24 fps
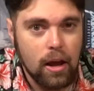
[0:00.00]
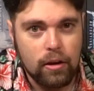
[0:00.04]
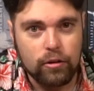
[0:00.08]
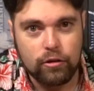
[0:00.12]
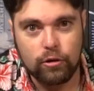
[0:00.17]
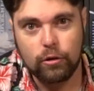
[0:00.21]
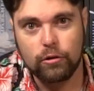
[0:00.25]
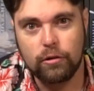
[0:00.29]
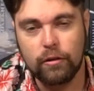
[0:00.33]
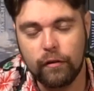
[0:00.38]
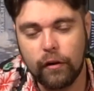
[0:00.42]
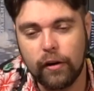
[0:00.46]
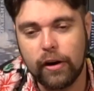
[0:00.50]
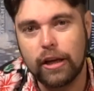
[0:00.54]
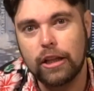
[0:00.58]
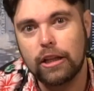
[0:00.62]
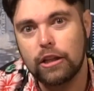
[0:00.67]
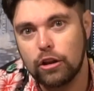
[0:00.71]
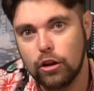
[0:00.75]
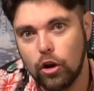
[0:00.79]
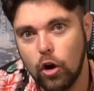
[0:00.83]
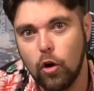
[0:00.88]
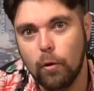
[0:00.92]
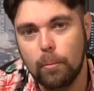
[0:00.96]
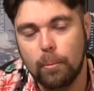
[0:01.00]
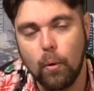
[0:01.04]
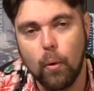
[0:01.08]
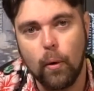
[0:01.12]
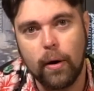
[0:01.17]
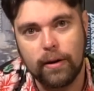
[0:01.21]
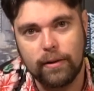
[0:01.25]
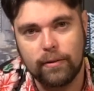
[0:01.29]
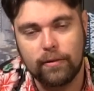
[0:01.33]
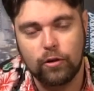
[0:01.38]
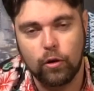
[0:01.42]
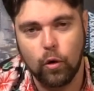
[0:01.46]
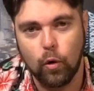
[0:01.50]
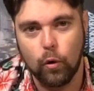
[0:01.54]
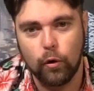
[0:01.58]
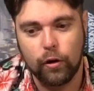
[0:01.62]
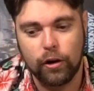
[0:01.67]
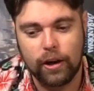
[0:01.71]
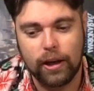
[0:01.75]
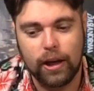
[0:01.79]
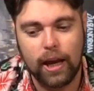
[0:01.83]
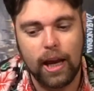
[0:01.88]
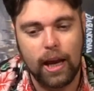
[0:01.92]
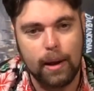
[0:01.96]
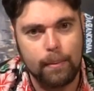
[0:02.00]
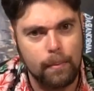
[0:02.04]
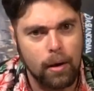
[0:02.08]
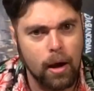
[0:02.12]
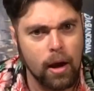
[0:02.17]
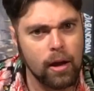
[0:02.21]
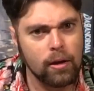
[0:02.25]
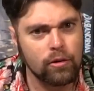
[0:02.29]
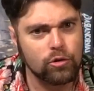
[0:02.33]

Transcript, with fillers: So it's a very low point scoring game.